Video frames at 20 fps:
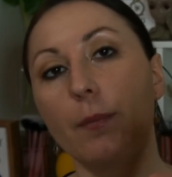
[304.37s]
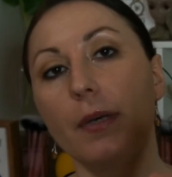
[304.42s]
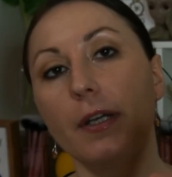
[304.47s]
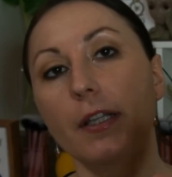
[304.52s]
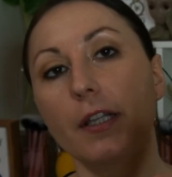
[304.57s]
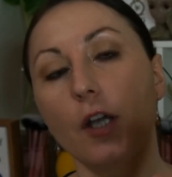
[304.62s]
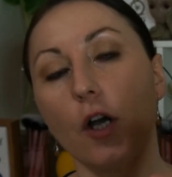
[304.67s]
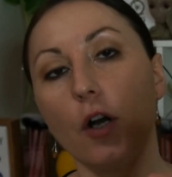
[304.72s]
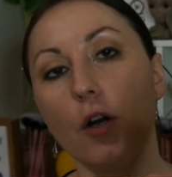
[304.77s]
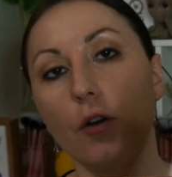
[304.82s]

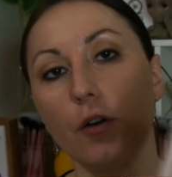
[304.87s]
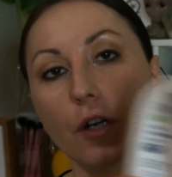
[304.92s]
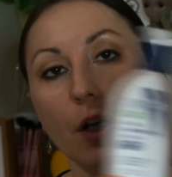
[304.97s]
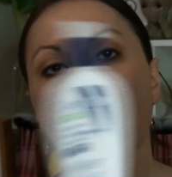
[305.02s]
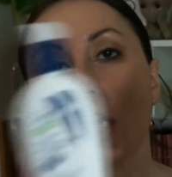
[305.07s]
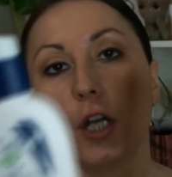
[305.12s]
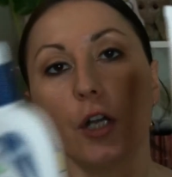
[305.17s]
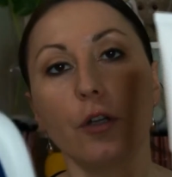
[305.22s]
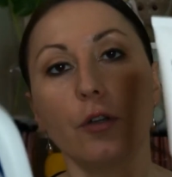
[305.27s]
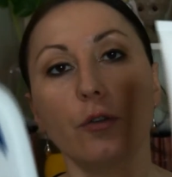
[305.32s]
it, or
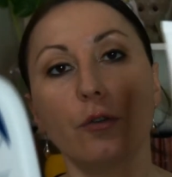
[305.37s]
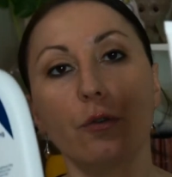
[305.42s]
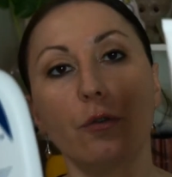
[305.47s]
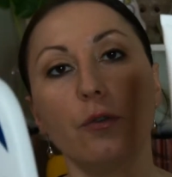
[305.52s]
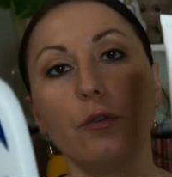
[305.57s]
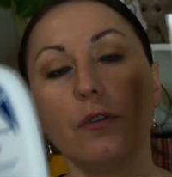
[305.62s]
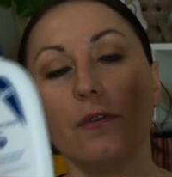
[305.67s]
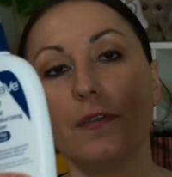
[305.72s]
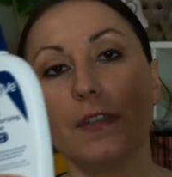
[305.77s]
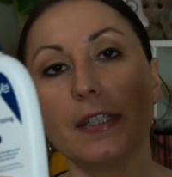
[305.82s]

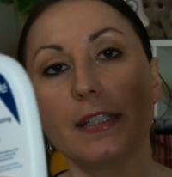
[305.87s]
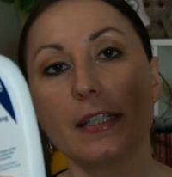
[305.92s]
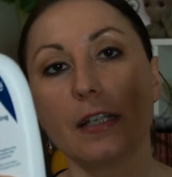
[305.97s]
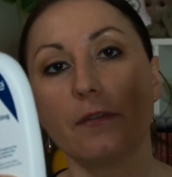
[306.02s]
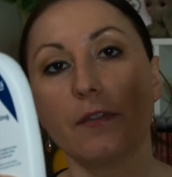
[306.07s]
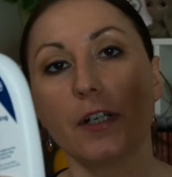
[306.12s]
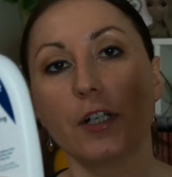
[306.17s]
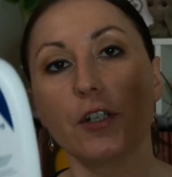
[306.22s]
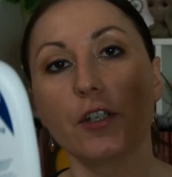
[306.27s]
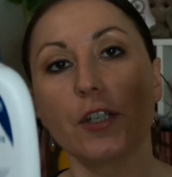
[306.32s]
do vice
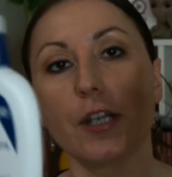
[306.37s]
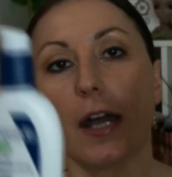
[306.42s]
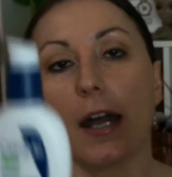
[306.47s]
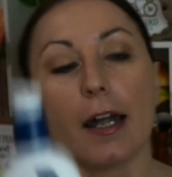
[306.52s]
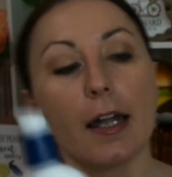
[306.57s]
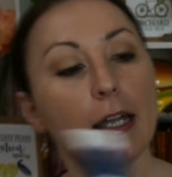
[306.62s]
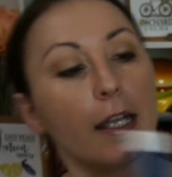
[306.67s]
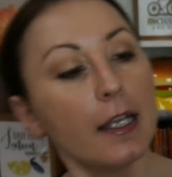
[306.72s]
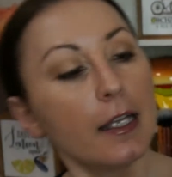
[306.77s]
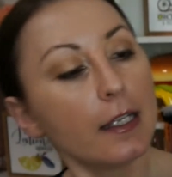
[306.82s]
versa.
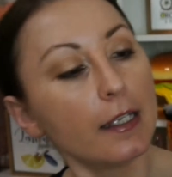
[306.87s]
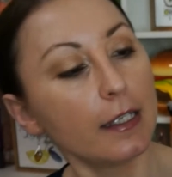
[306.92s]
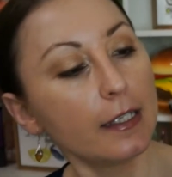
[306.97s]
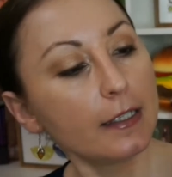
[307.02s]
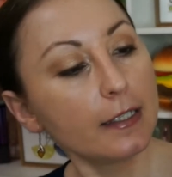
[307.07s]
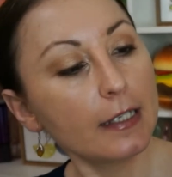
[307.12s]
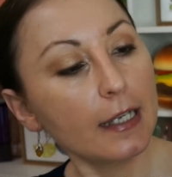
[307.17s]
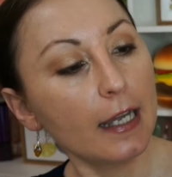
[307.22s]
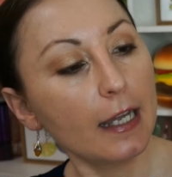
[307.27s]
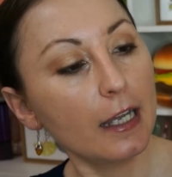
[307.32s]

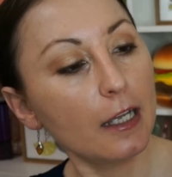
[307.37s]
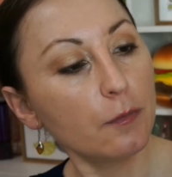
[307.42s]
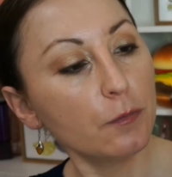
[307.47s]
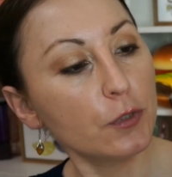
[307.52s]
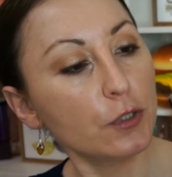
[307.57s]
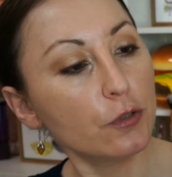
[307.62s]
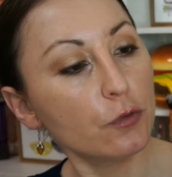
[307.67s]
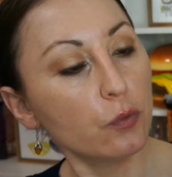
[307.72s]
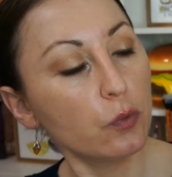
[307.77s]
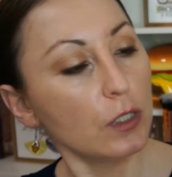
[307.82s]
It
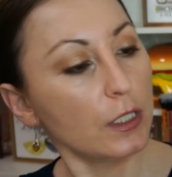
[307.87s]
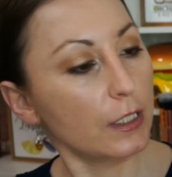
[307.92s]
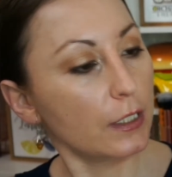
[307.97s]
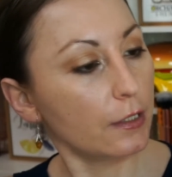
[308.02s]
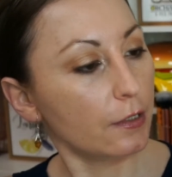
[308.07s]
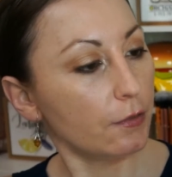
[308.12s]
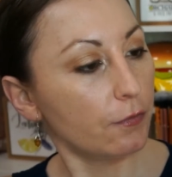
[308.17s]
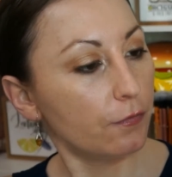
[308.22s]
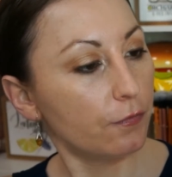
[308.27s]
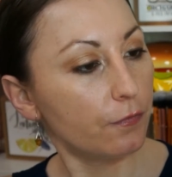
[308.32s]
comes
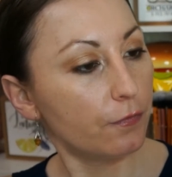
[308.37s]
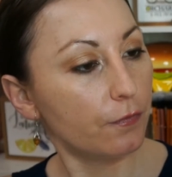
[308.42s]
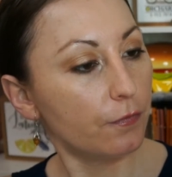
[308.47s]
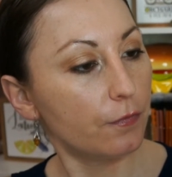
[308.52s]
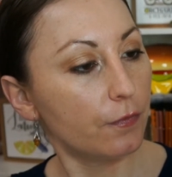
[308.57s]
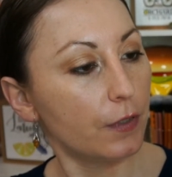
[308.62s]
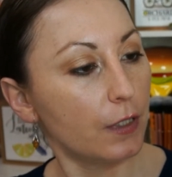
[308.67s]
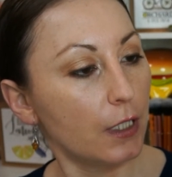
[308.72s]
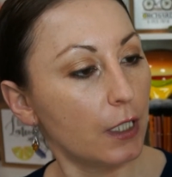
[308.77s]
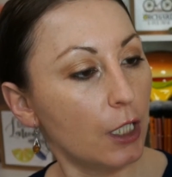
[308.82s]

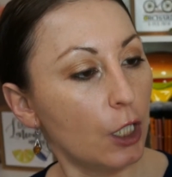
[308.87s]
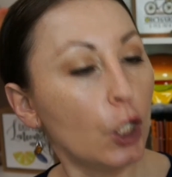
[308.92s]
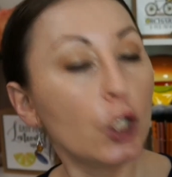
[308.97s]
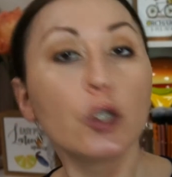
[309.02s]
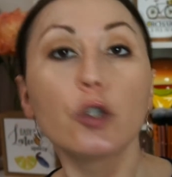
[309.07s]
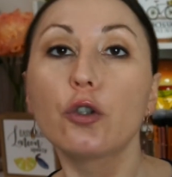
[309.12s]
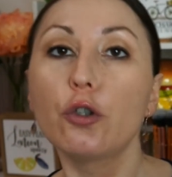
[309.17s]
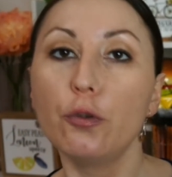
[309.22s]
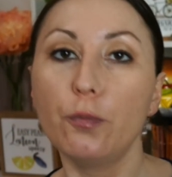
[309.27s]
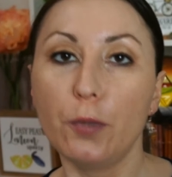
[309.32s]
with
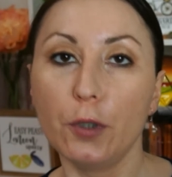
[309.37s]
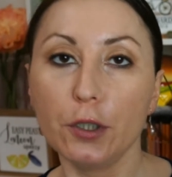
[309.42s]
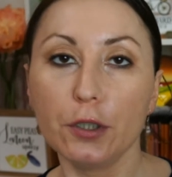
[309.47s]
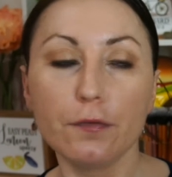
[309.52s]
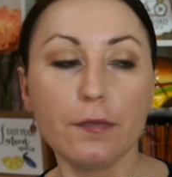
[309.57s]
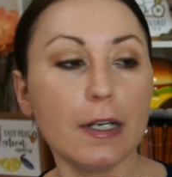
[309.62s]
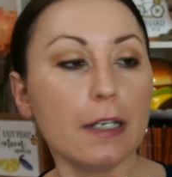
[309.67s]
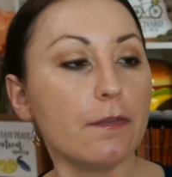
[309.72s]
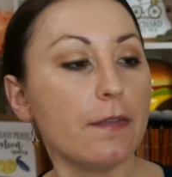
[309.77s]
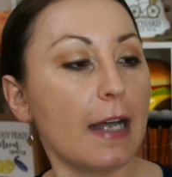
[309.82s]

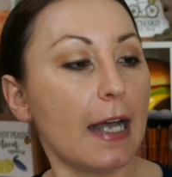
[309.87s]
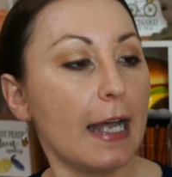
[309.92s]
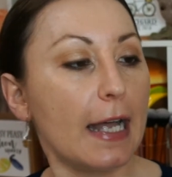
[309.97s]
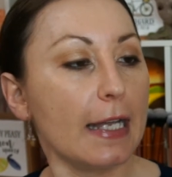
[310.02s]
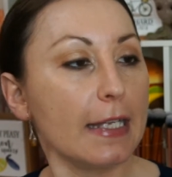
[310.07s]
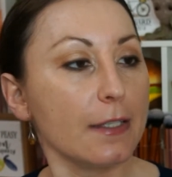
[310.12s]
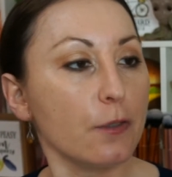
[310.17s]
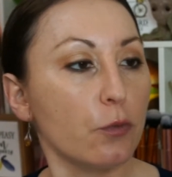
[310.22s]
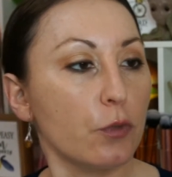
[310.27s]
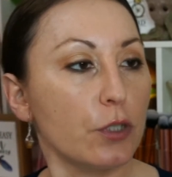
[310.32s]
2.5
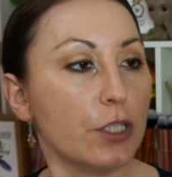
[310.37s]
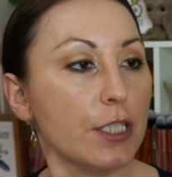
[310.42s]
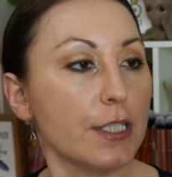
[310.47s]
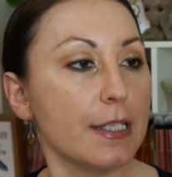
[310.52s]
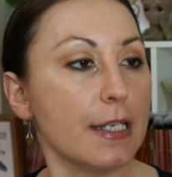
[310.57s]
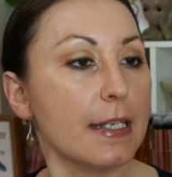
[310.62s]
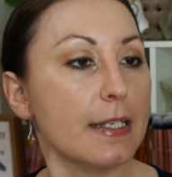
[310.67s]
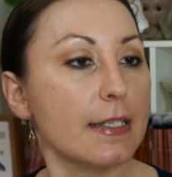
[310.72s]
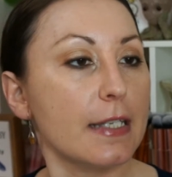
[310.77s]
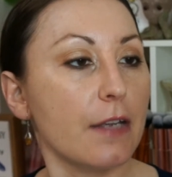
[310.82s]
ounce, which
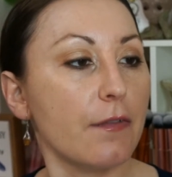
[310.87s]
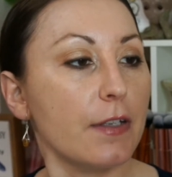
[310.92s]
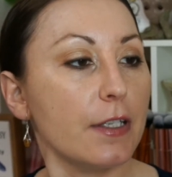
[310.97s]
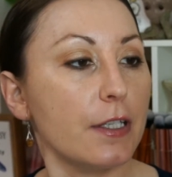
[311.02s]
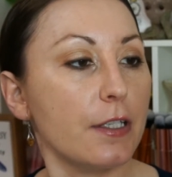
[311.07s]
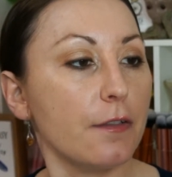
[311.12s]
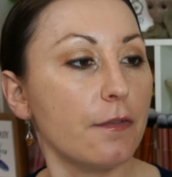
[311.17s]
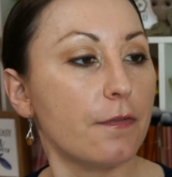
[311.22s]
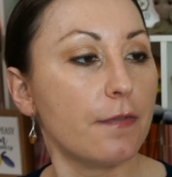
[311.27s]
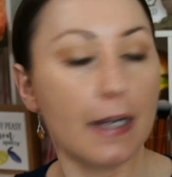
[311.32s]
is
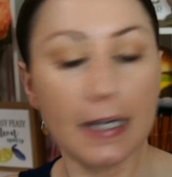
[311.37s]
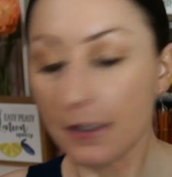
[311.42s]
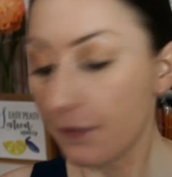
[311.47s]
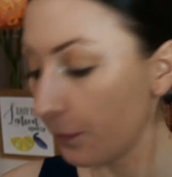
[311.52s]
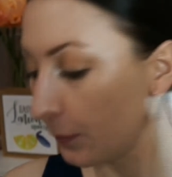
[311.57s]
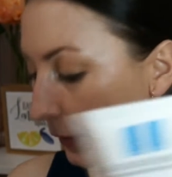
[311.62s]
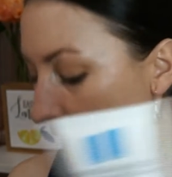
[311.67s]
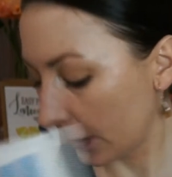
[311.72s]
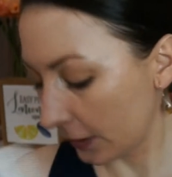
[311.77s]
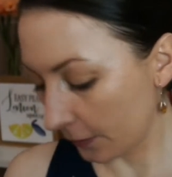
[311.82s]
75
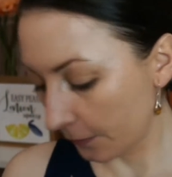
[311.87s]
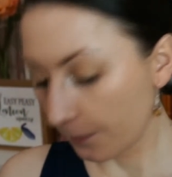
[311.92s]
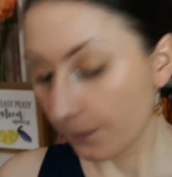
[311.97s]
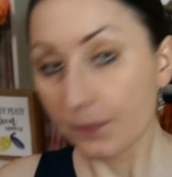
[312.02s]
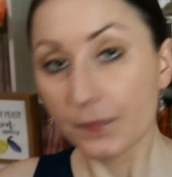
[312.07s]
ml.